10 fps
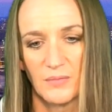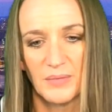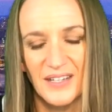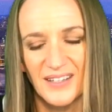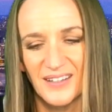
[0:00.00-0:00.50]

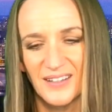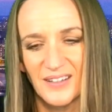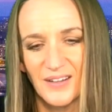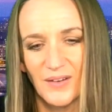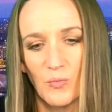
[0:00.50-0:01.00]
But
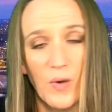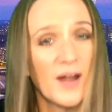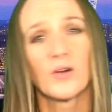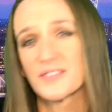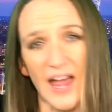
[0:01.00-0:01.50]

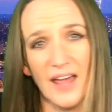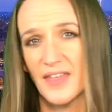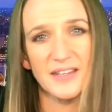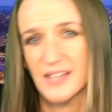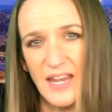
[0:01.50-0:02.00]
we're not sat at
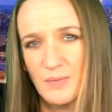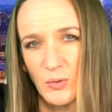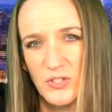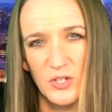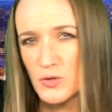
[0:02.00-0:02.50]
that
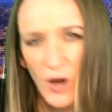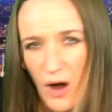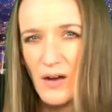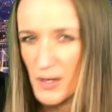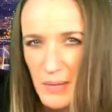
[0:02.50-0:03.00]
table, so you
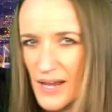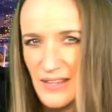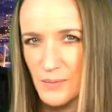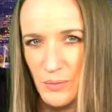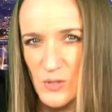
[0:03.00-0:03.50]
can't
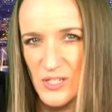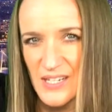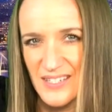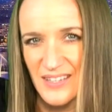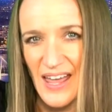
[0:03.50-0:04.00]
complain that Putin
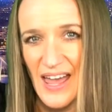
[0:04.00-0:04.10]
isn't